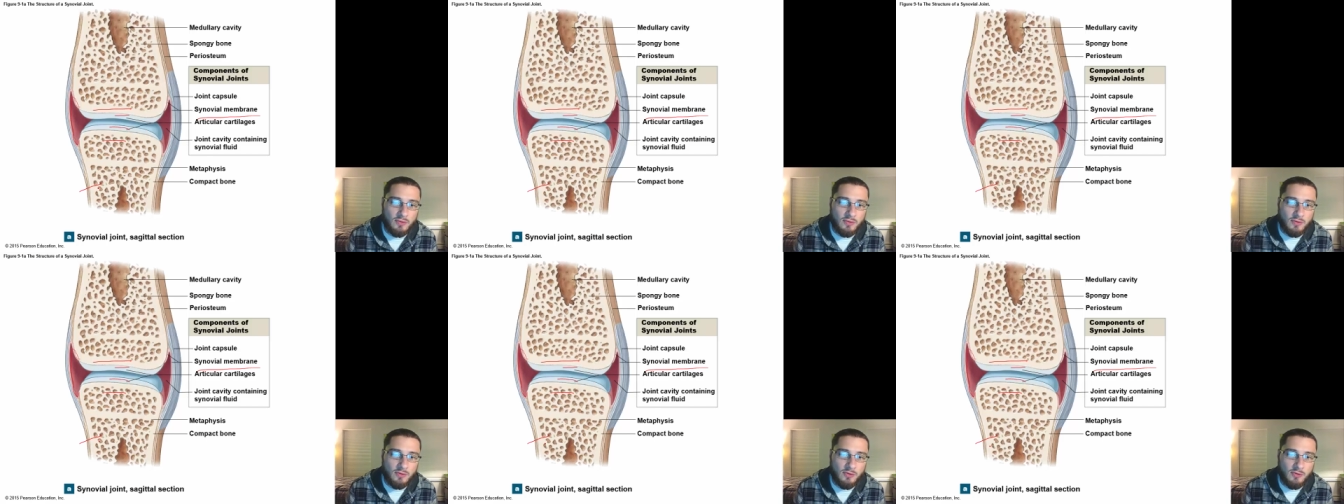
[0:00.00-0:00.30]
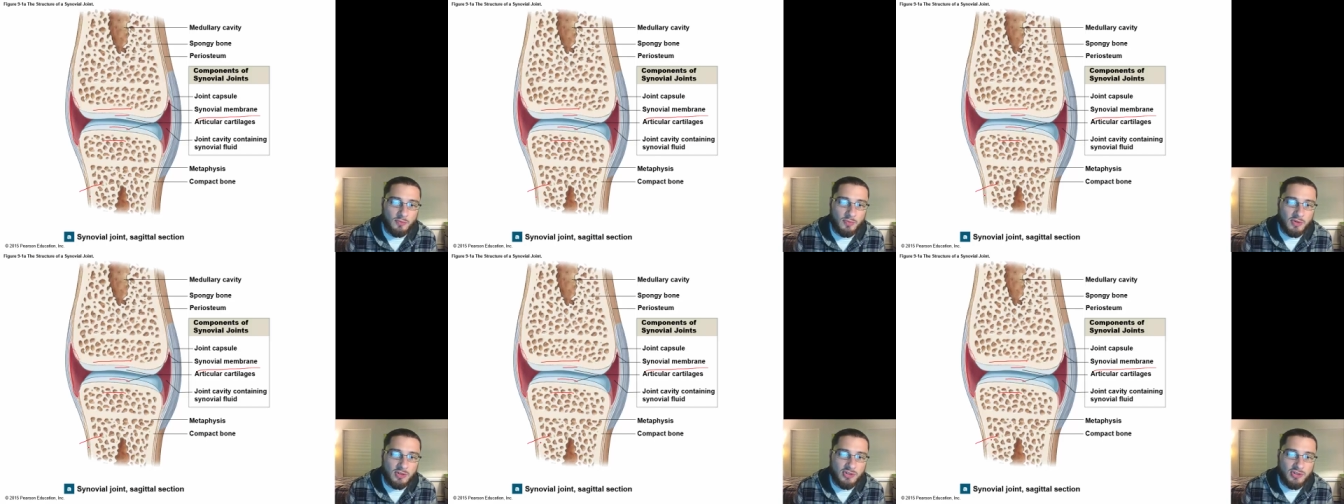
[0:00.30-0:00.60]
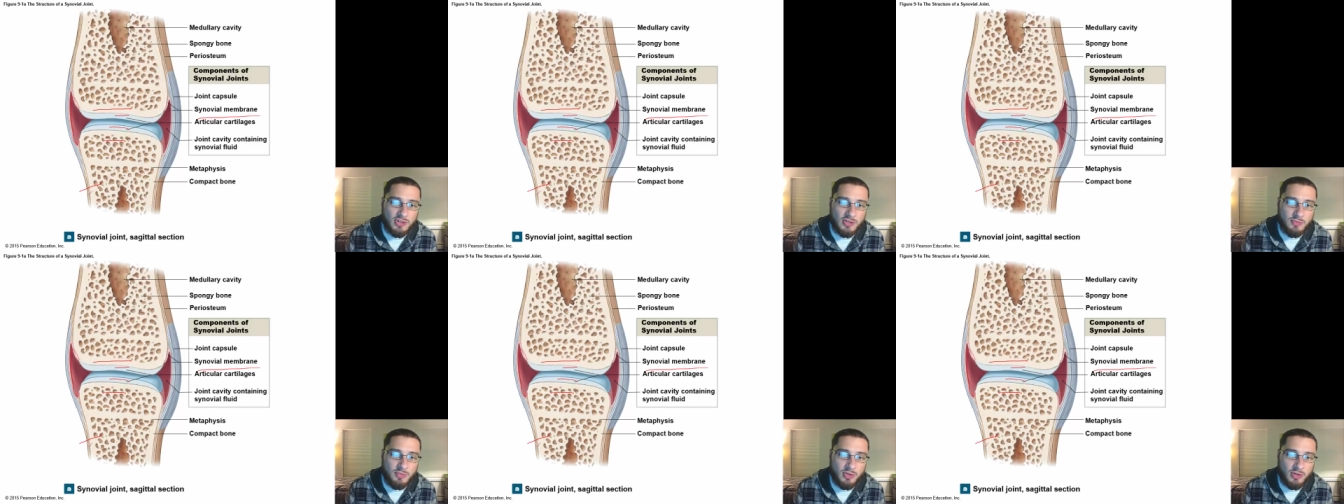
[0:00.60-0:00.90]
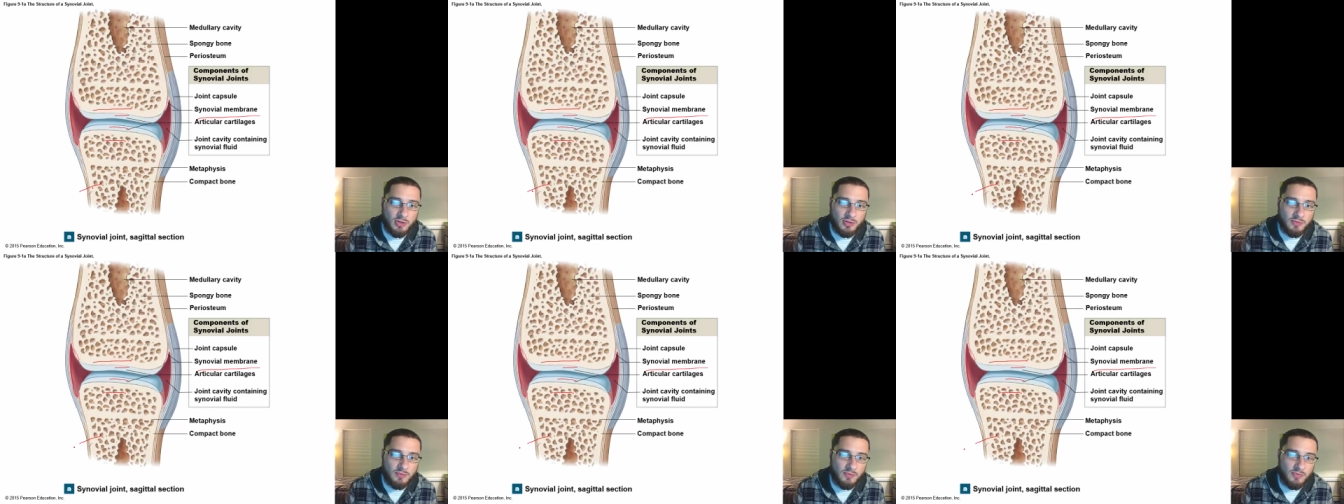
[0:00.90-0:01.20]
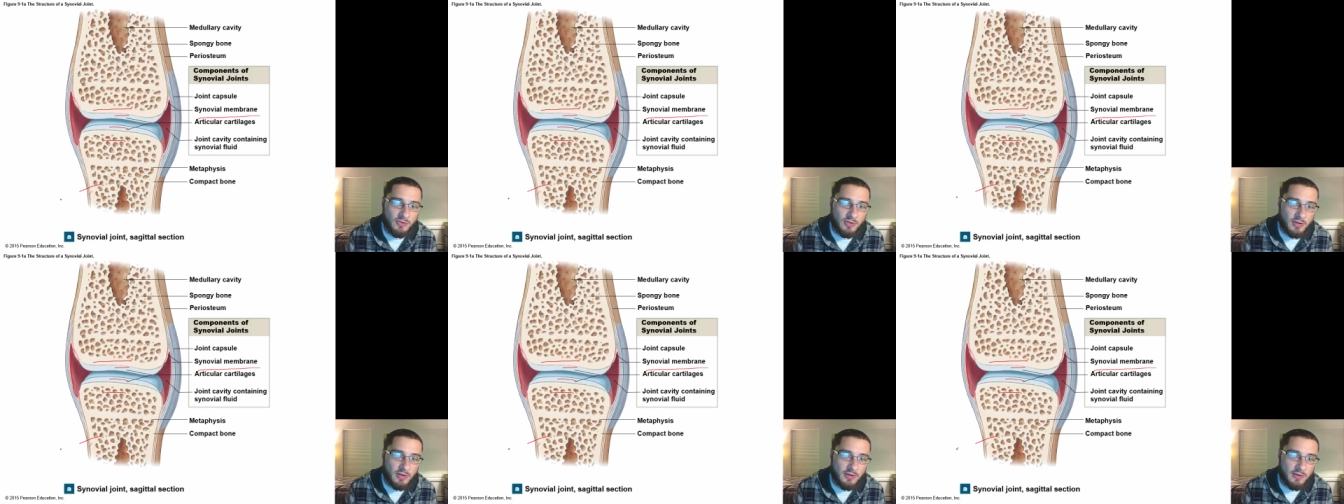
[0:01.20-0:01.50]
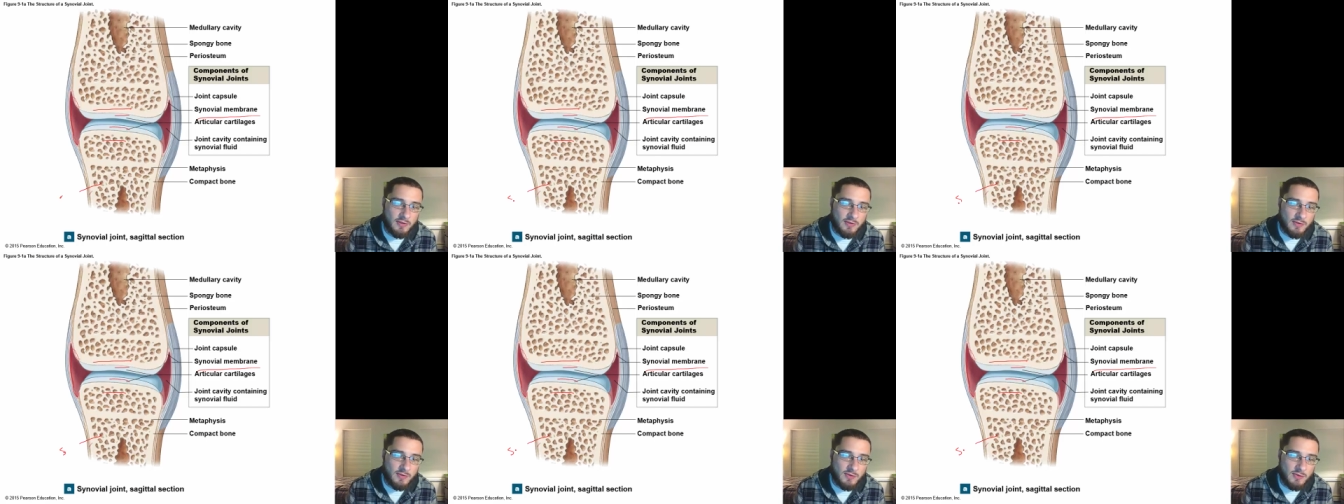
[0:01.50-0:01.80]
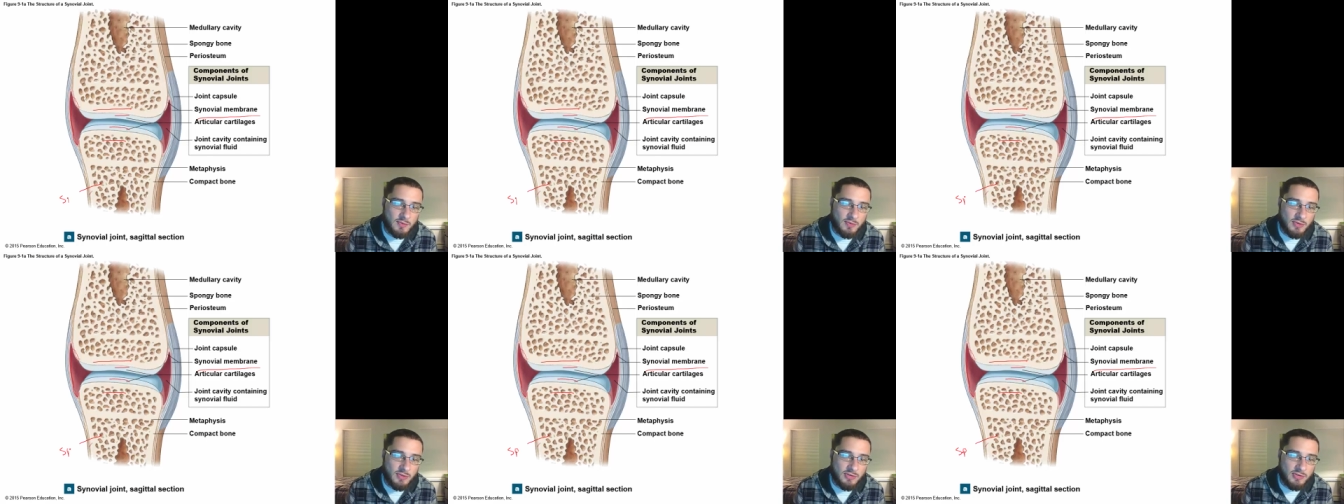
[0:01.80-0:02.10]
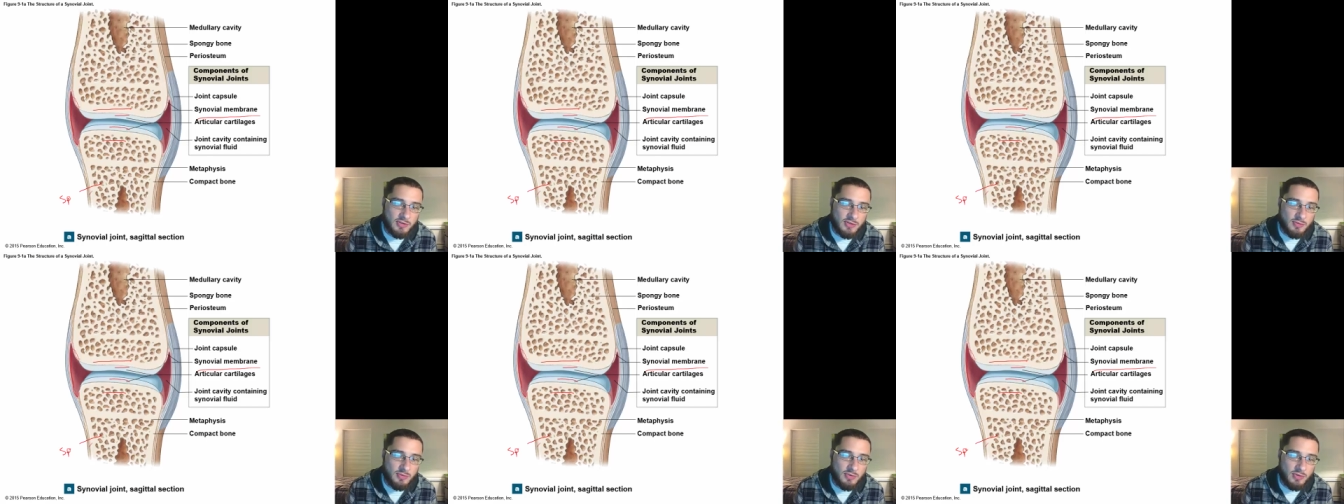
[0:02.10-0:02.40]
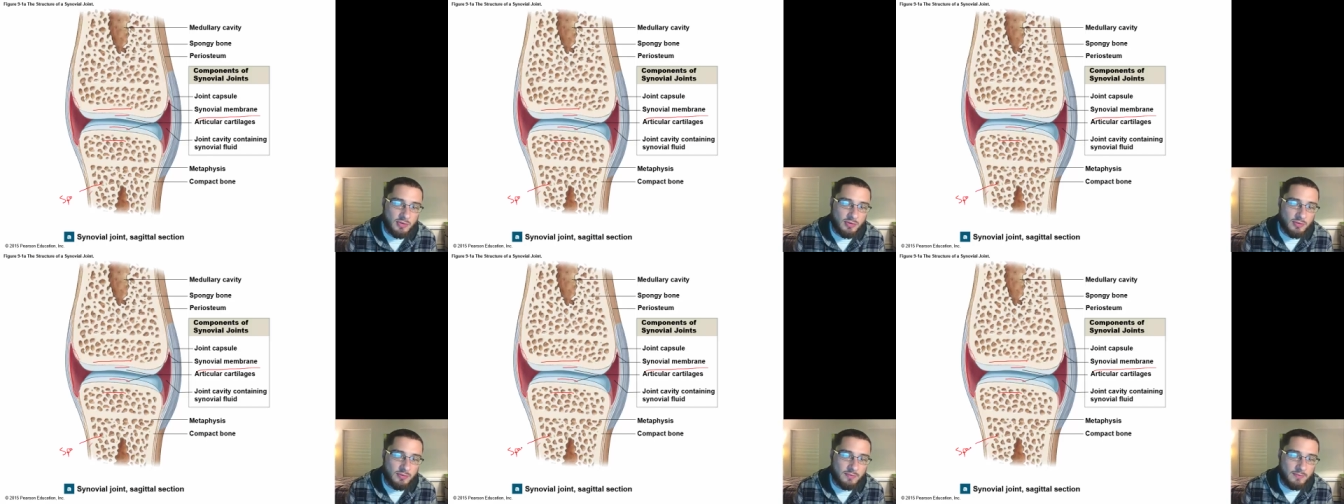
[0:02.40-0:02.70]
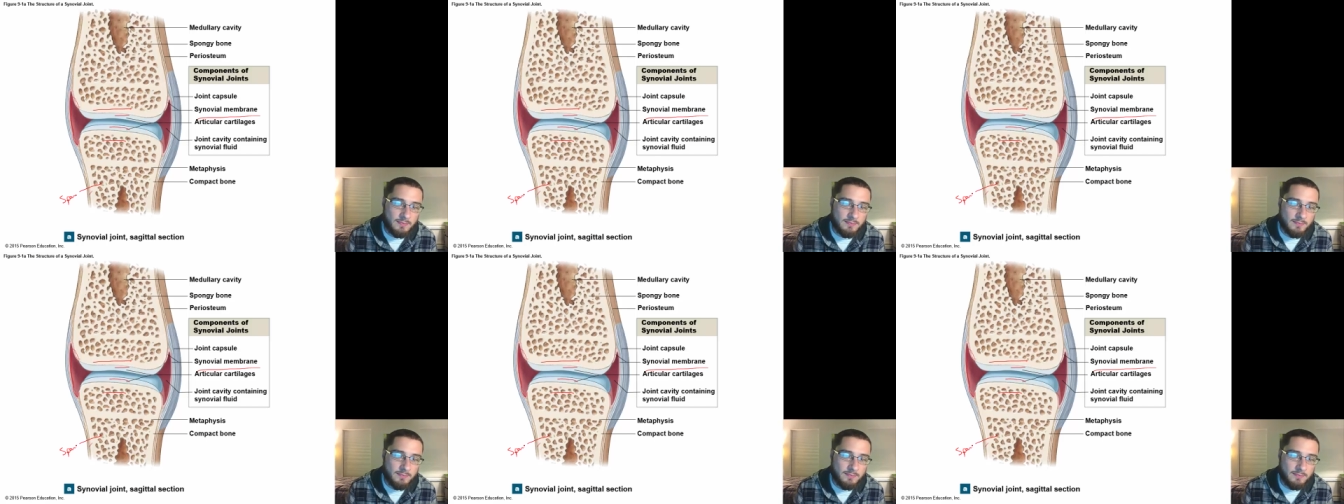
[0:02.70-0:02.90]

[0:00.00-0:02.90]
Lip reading: spongy bone, sorry, this is spongy bone,